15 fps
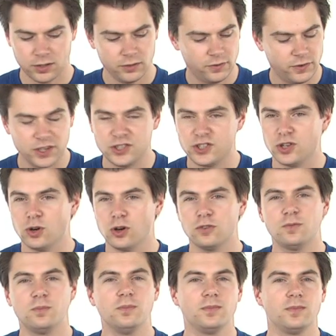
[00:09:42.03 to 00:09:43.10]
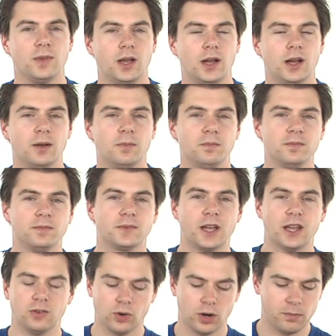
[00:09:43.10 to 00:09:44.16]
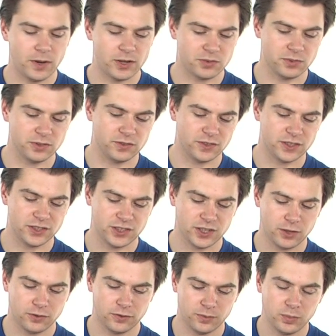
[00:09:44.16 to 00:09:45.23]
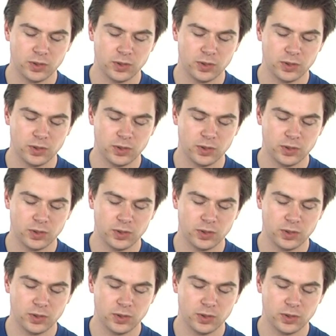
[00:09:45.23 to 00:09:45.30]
Finish it off, um, get the right measurements for yourself,